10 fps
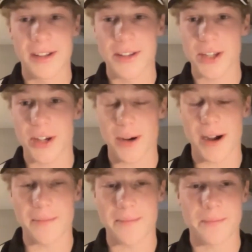
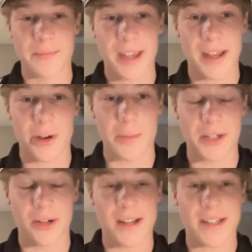So it'd be
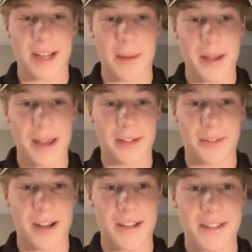great to come back and
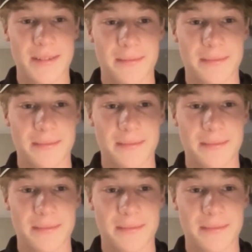race.